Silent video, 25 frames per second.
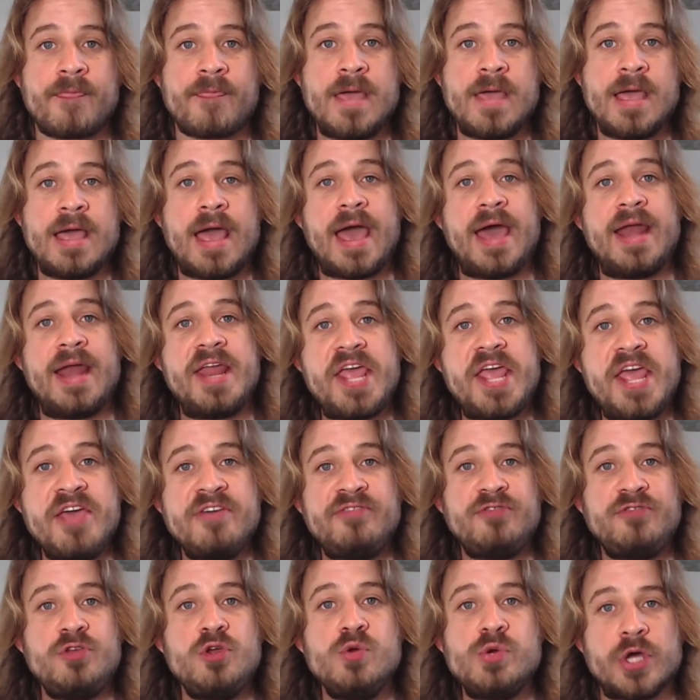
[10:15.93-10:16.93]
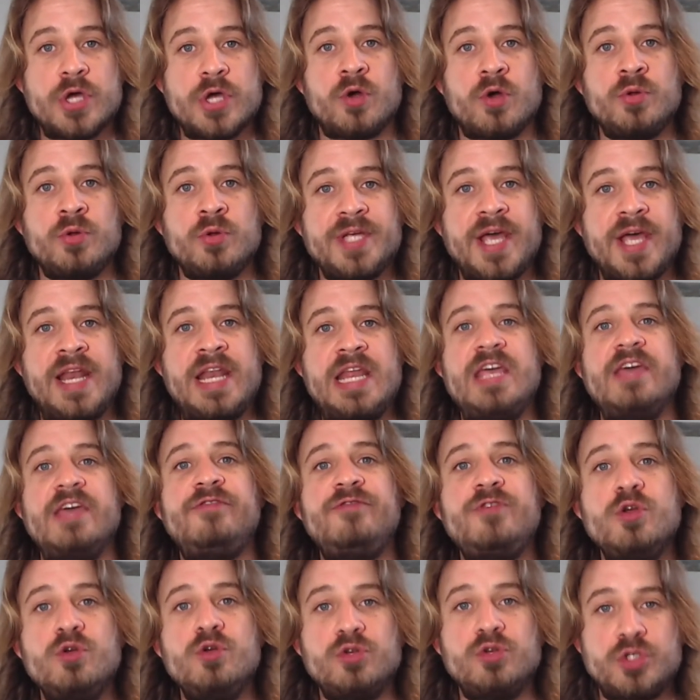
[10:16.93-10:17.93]
And if you don't, and
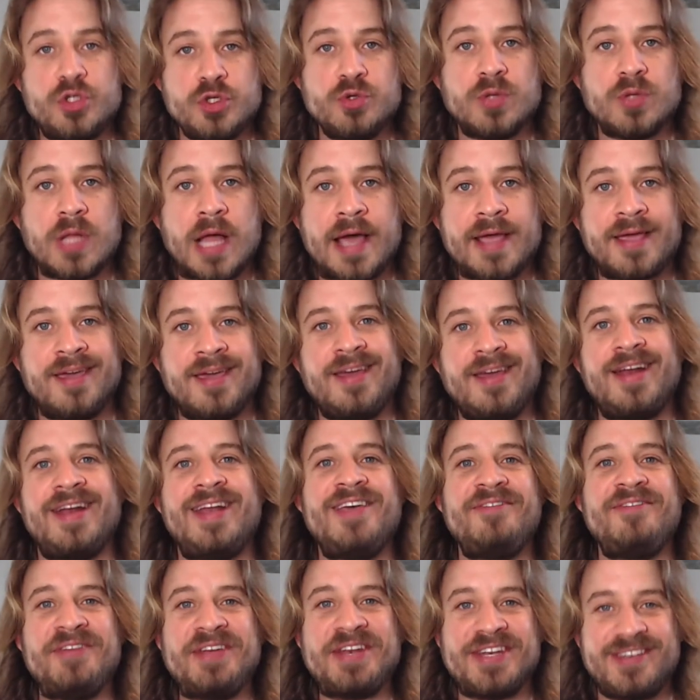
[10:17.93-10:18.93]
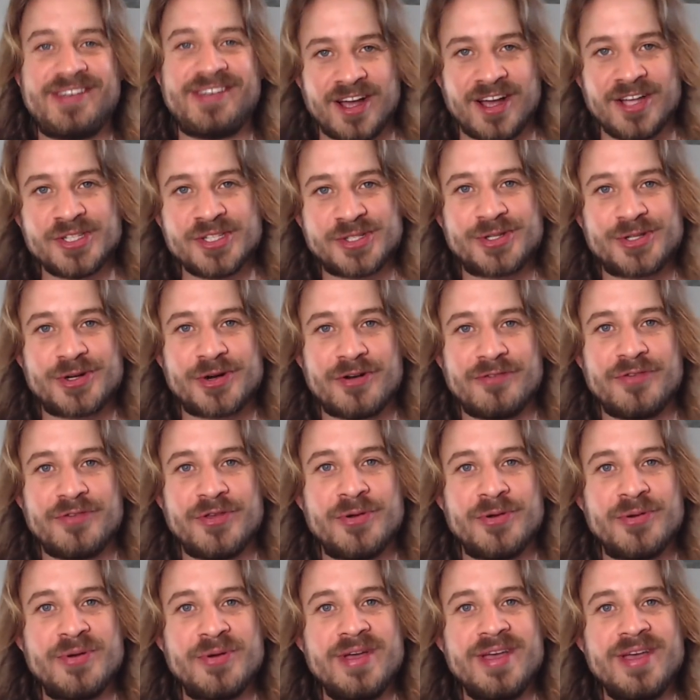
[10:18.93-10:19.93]
if you do like it, and if it does serve
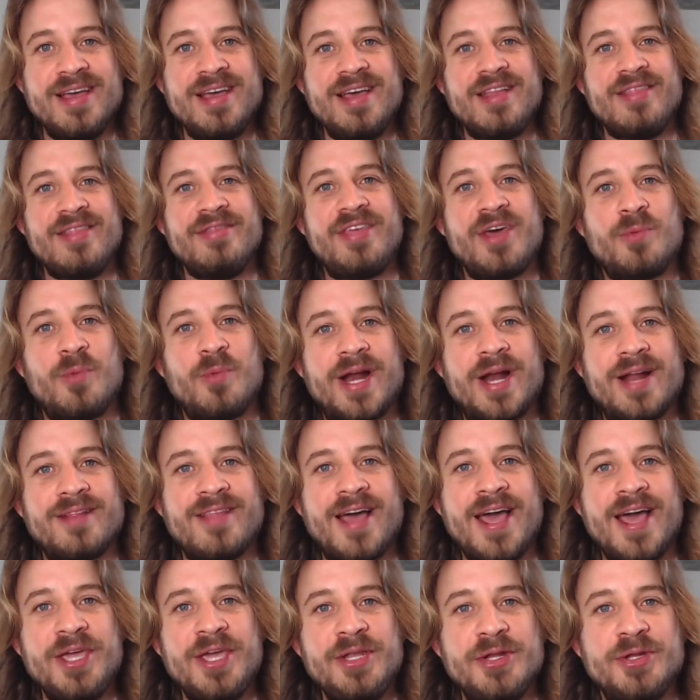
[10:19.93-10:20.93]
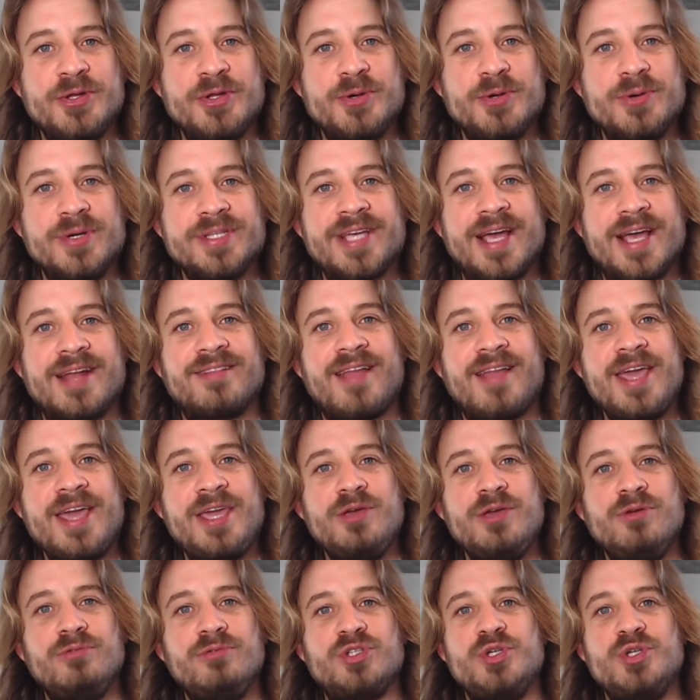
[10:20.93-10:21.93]
you, then what I'd like you to do is I'd like
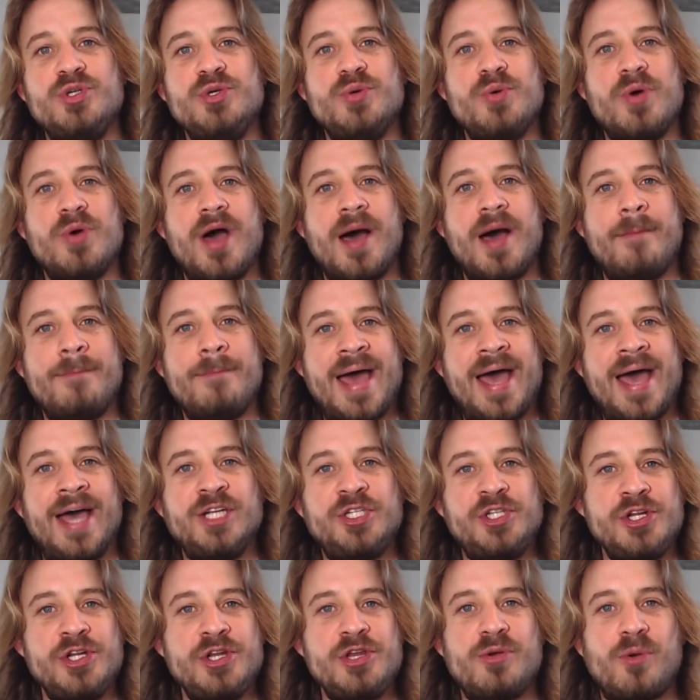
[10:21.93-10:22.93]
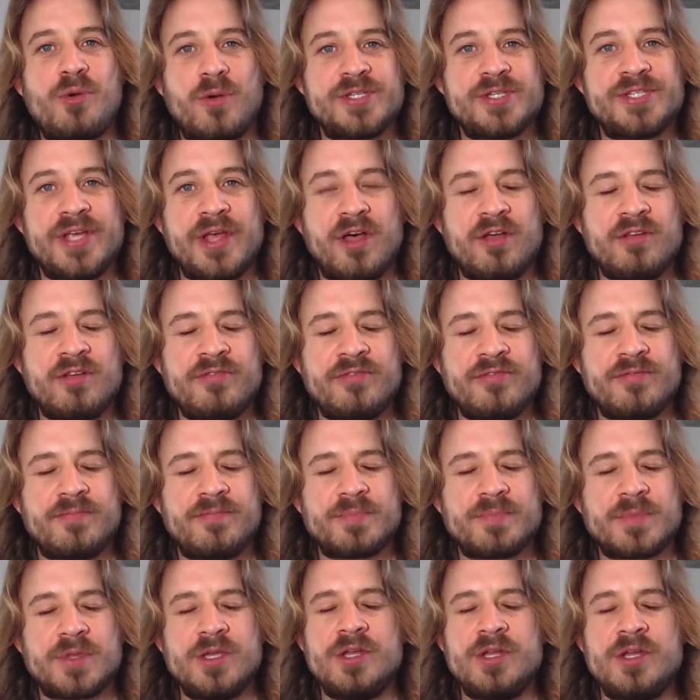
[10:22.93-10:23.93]
you to imagine yourself,
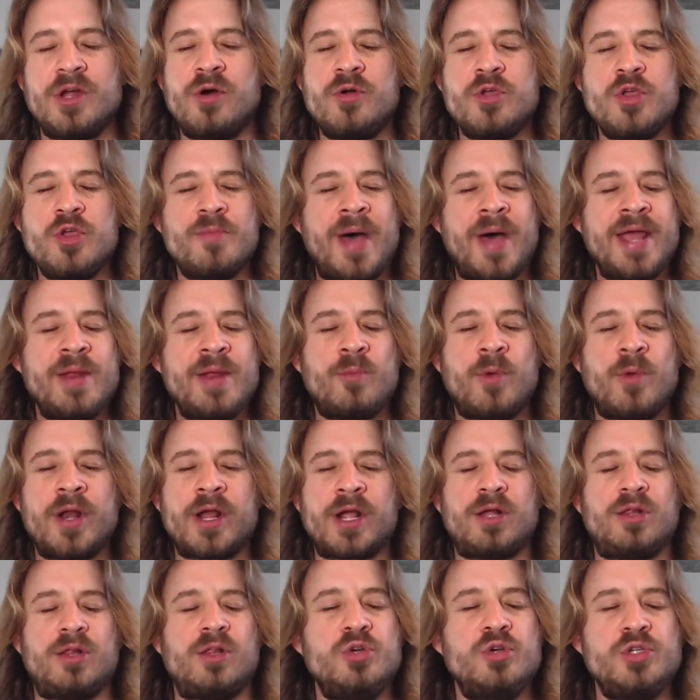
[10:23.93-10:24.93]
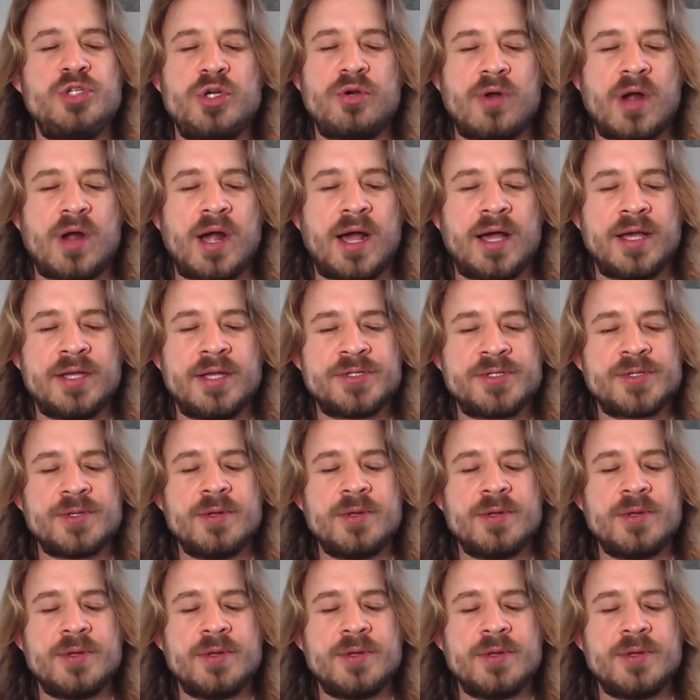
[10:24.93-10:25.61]
you might want to close your eyes